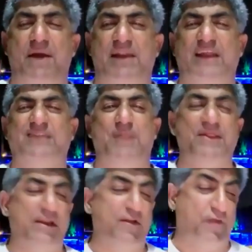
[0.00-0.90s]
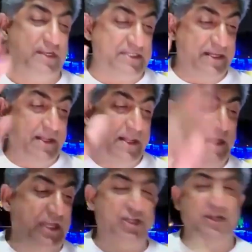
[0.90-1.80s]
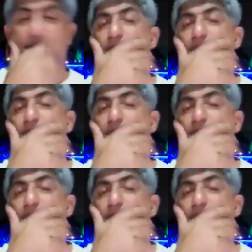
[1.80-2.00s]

I will explain the difference. Krishan.